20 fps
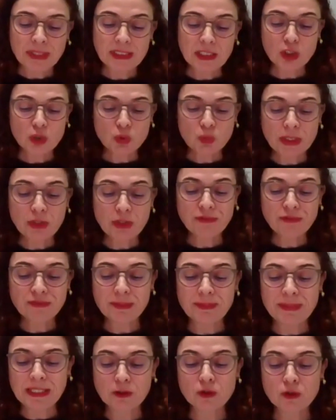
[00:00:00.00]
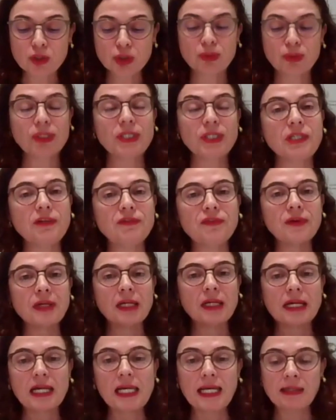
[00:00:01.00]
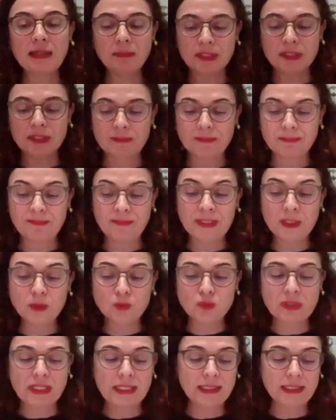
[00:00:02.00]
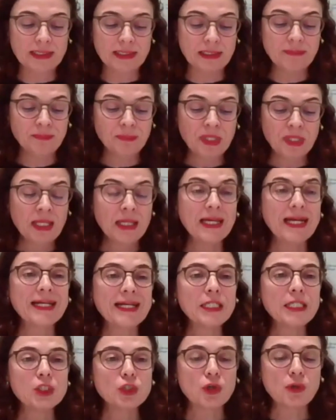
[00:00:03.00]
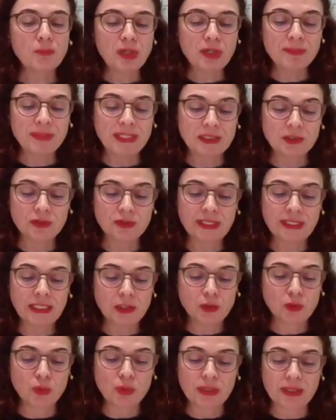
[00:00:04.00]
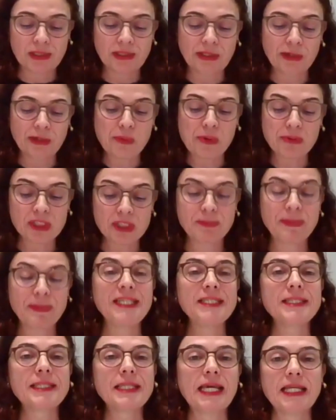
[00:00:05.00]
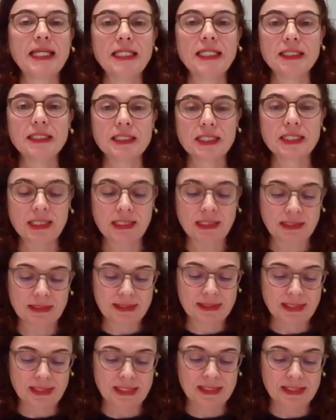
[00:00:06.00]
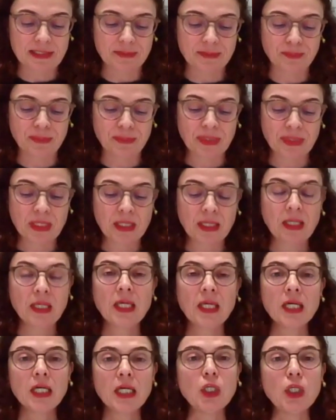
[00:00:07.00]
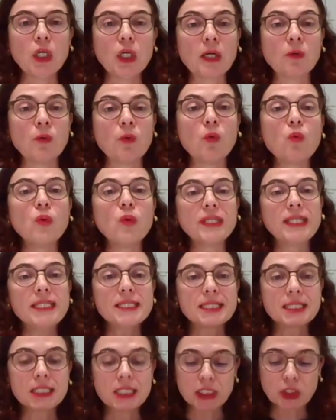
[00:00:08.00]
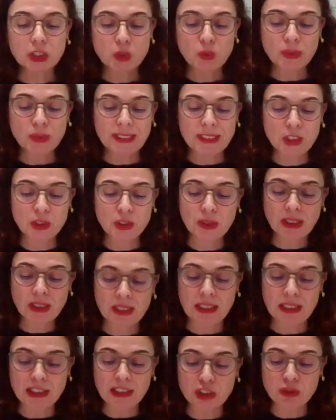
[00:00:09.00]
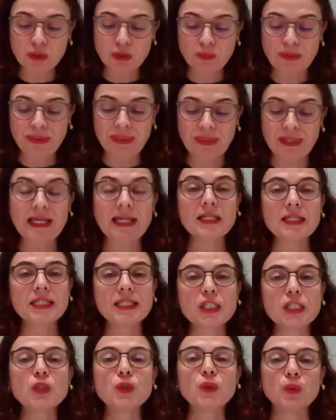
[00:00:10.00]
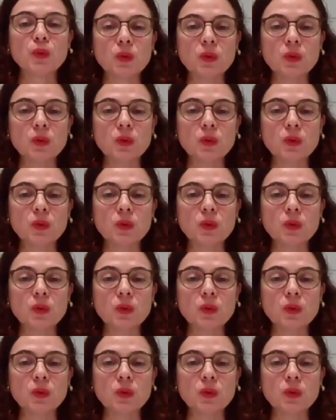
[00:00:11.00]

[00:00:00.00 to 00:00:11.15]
but it's one of the vectors to achieve climate neutrality and is complementary to a renewables-based energy system. Now, what is the situation in relation with the access